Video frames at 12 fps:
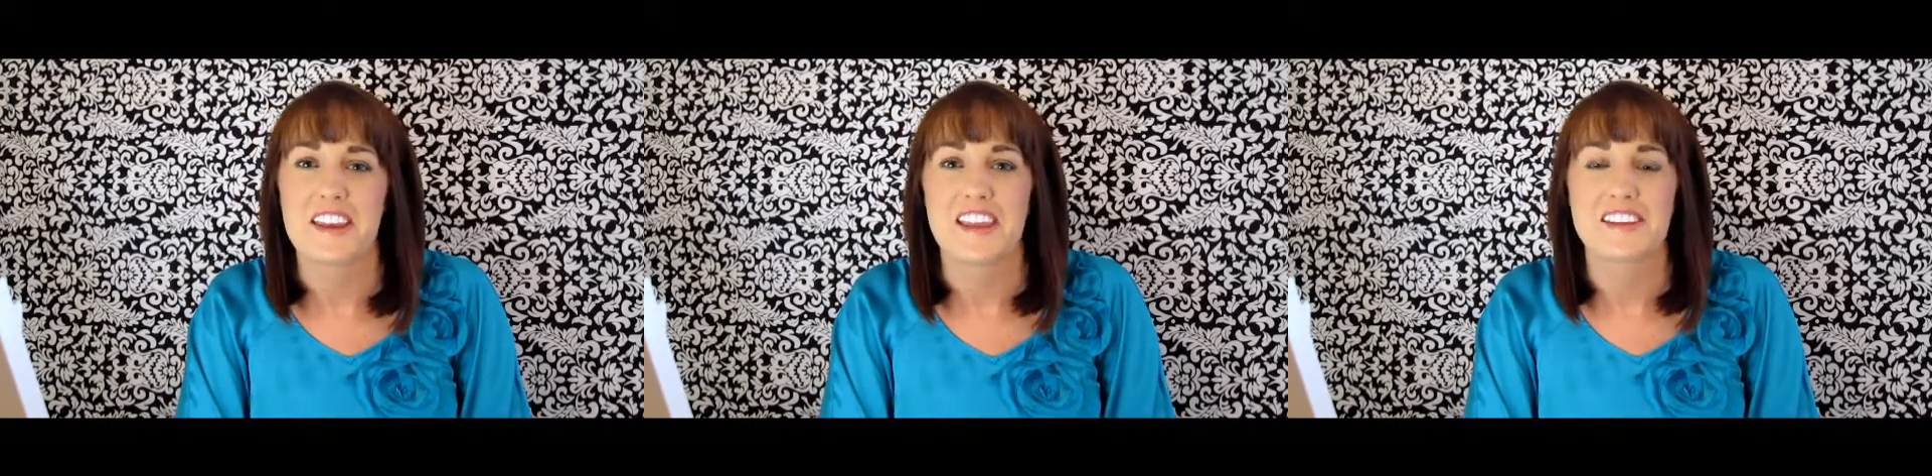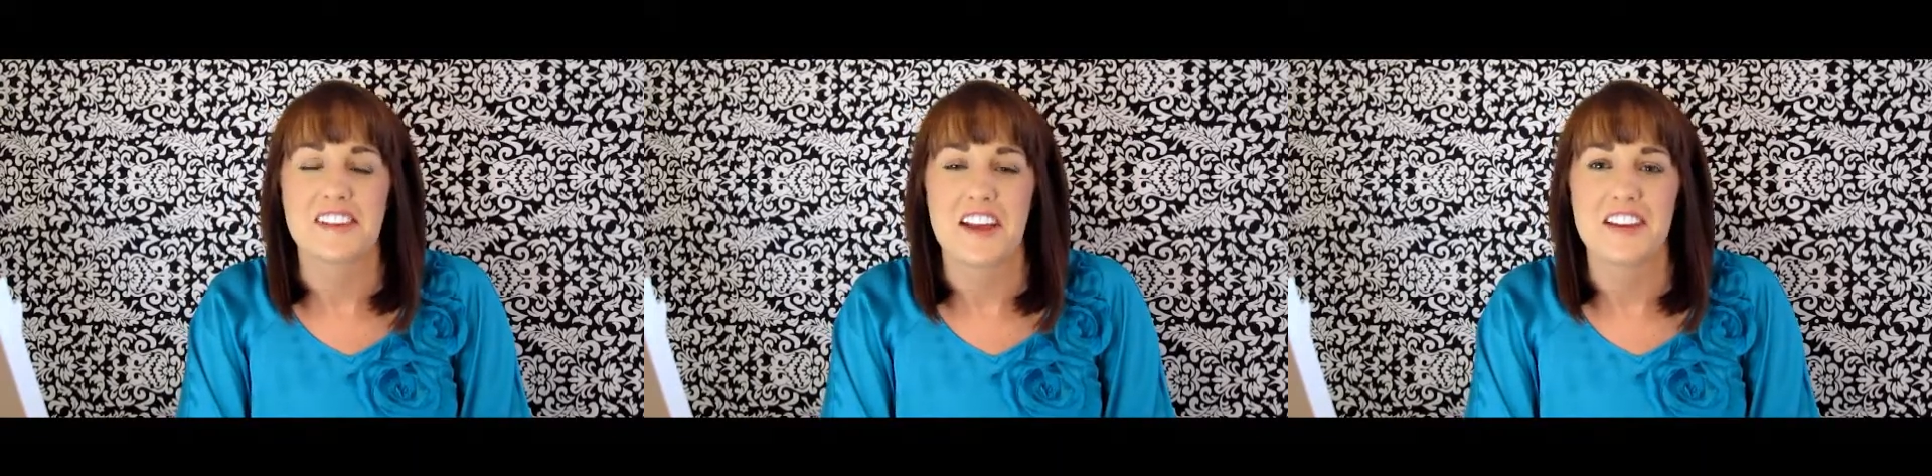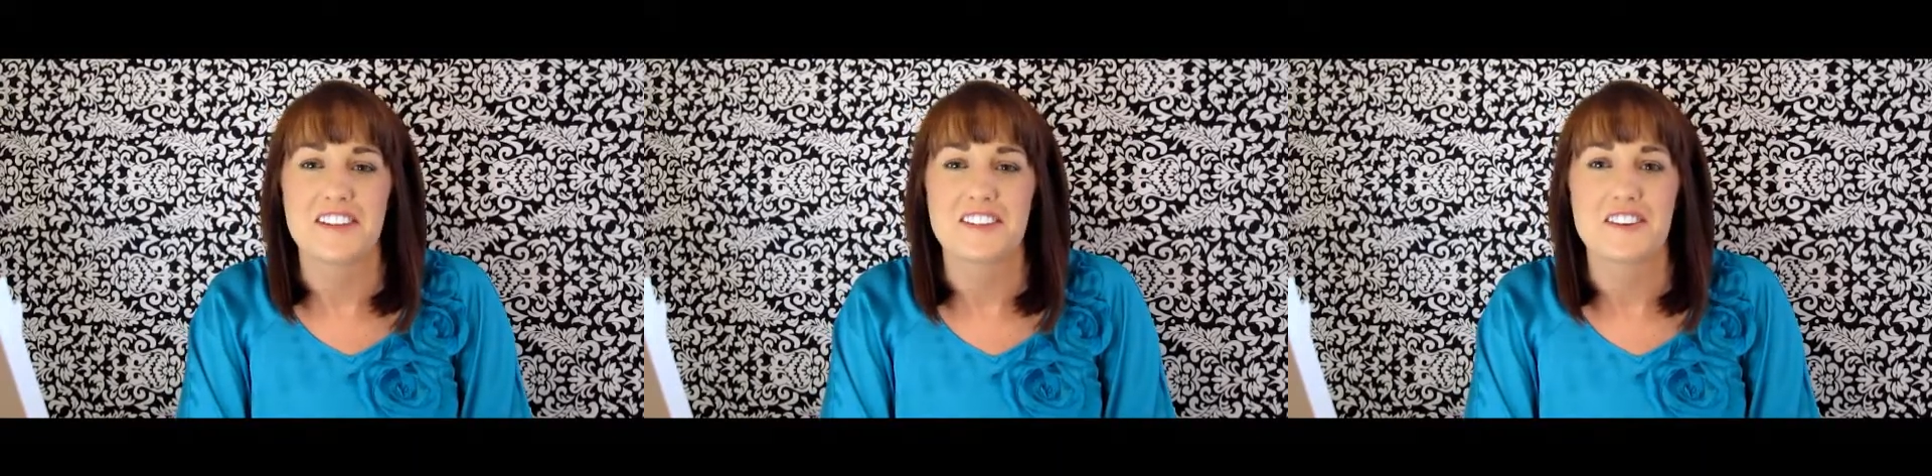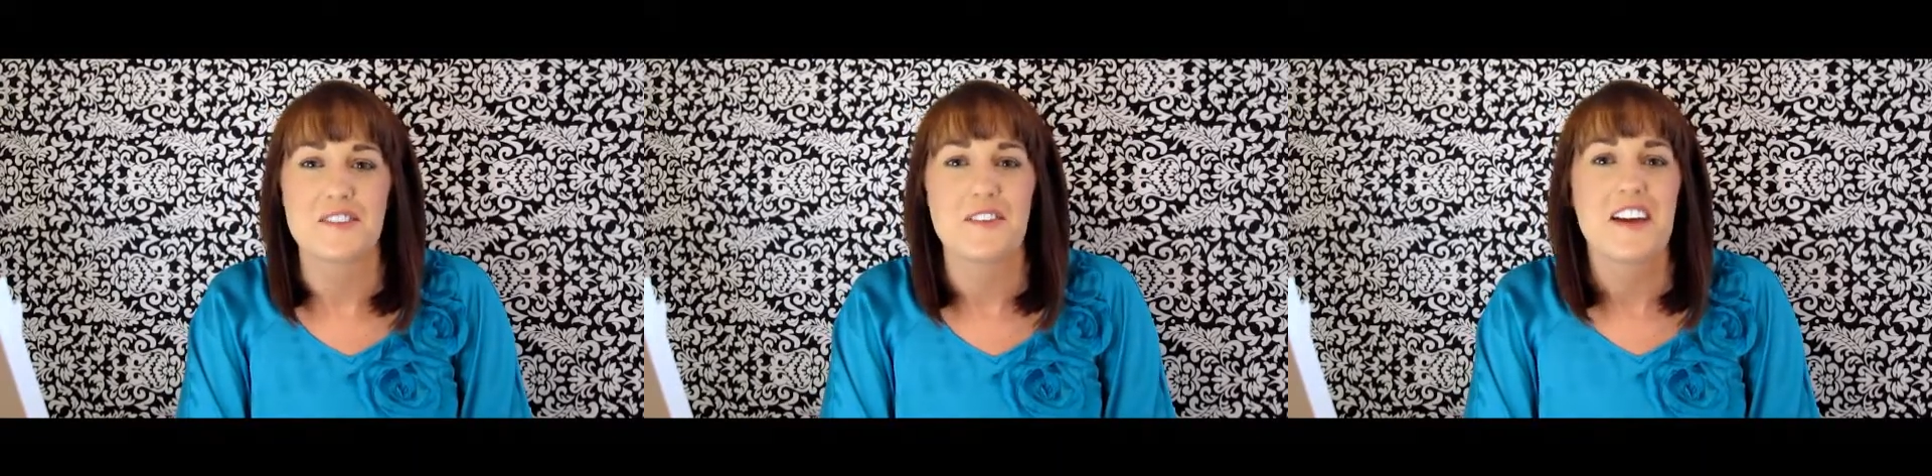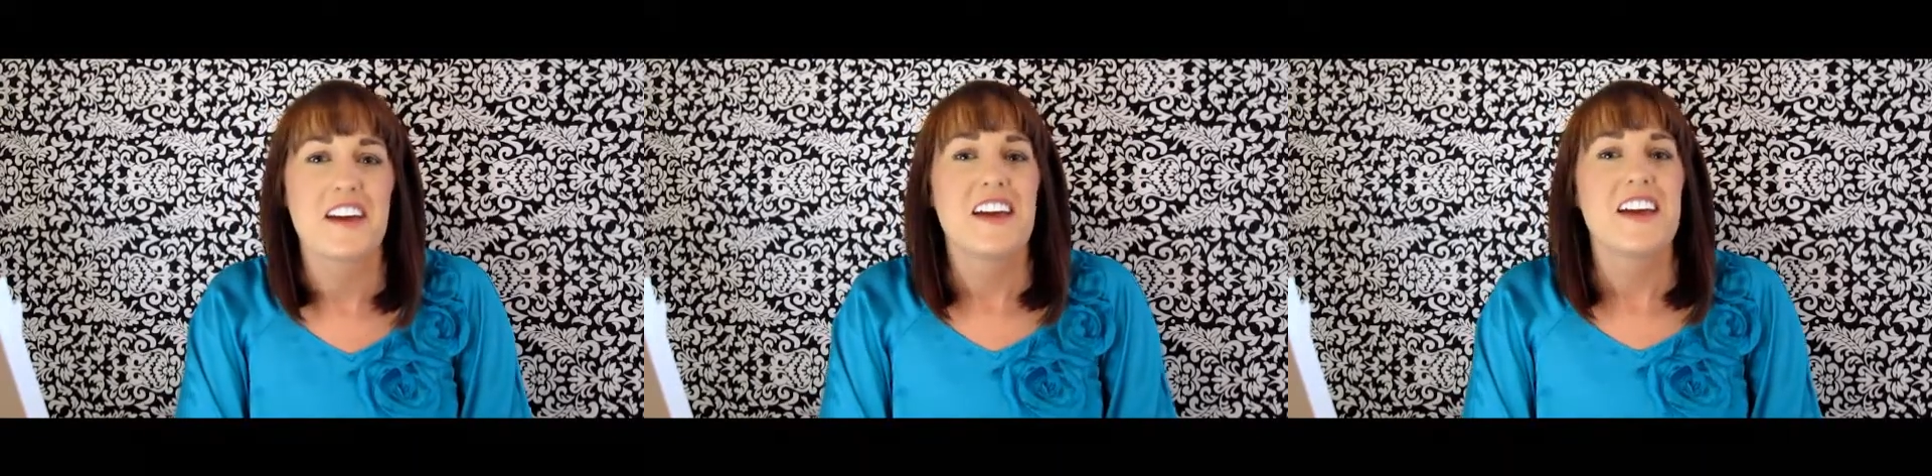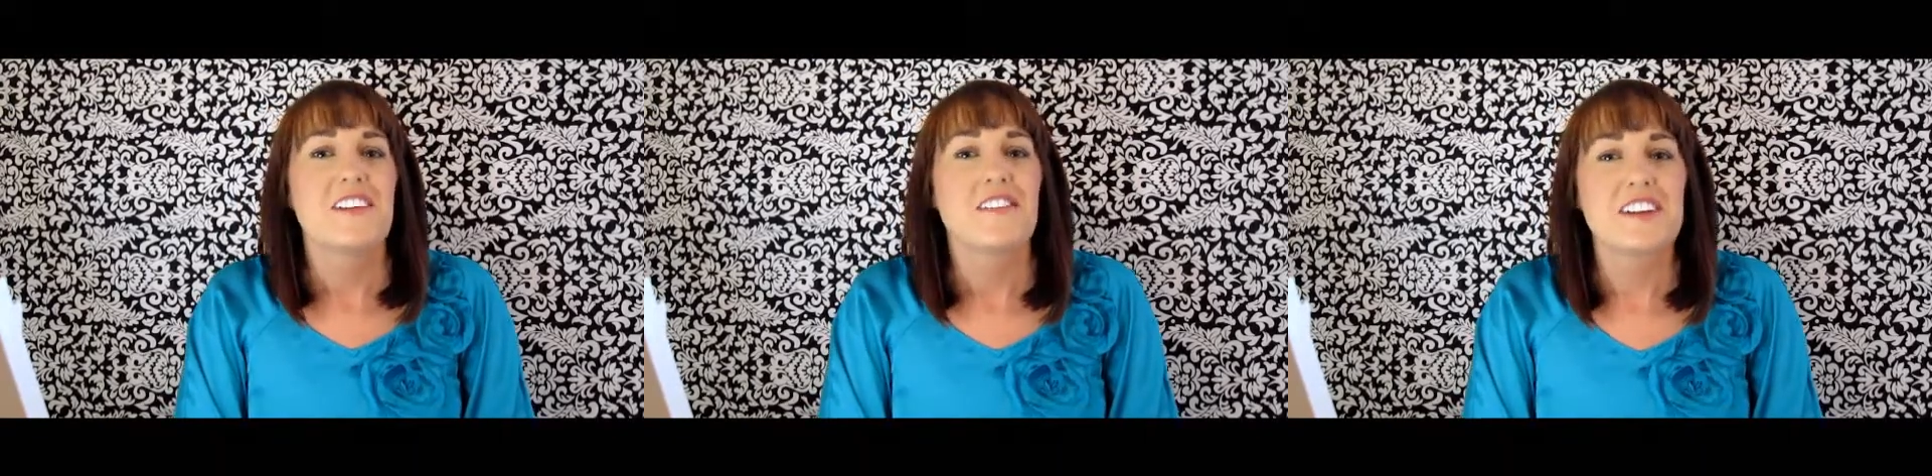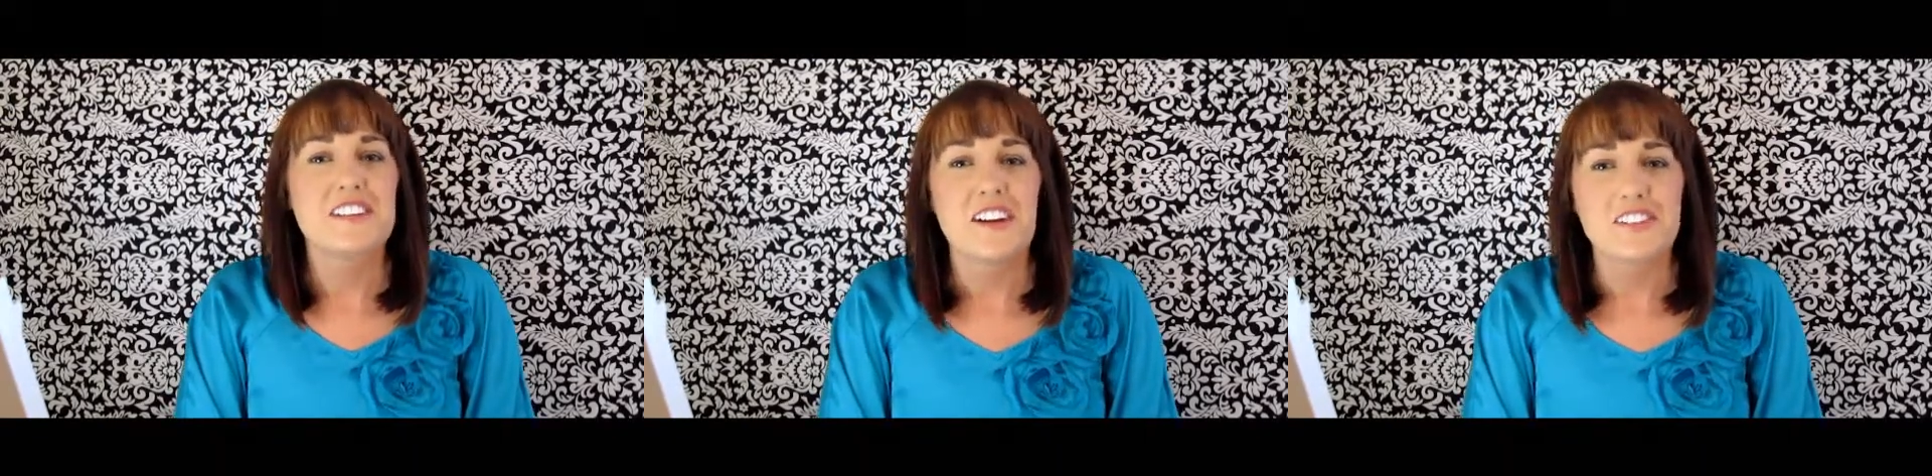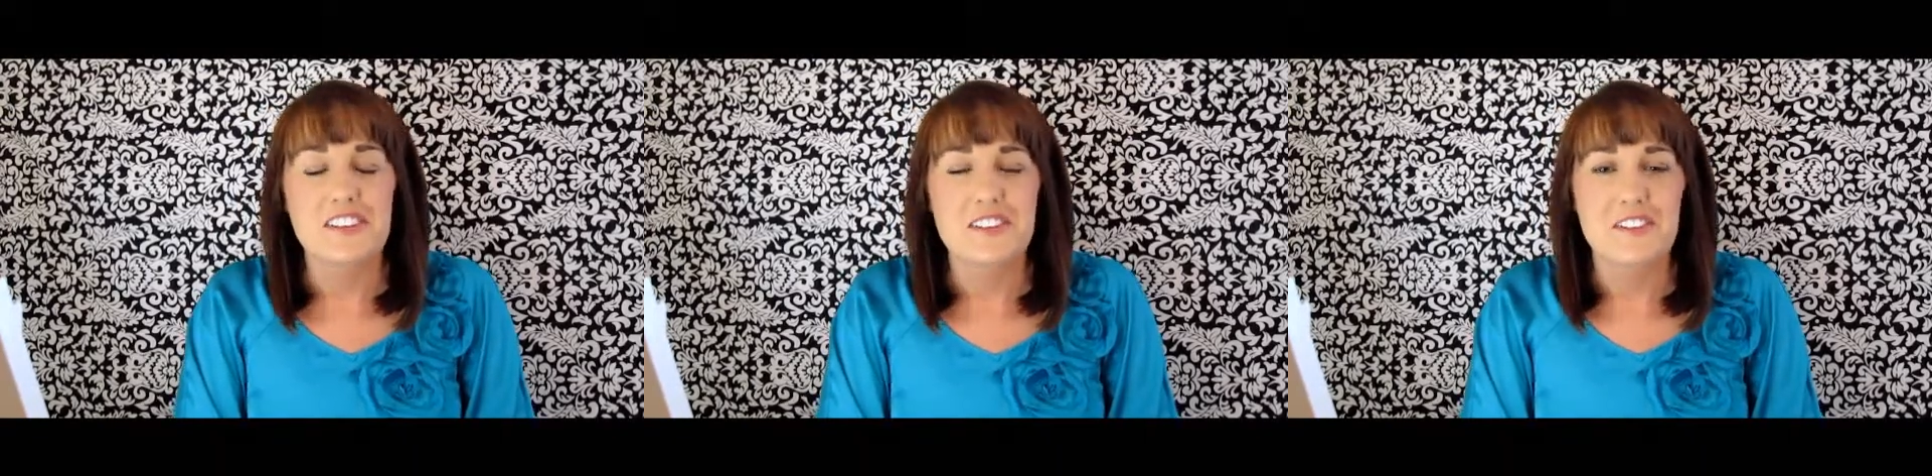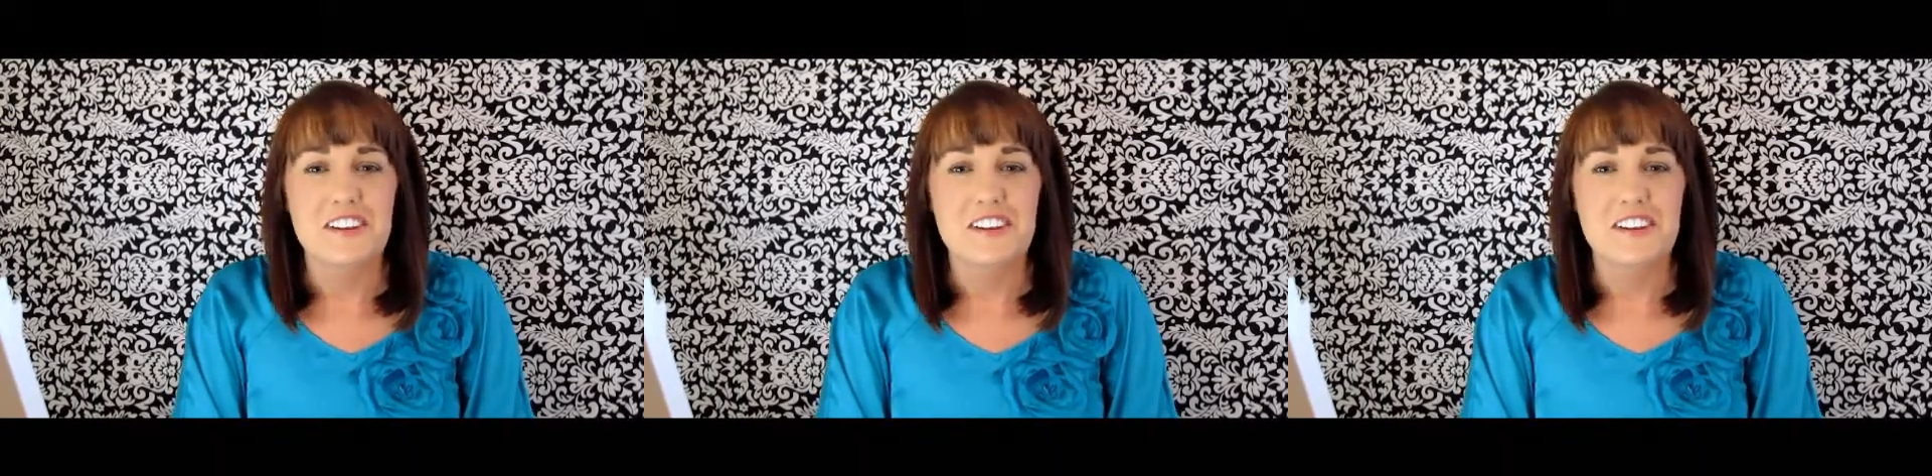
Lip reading: excited to reach out to the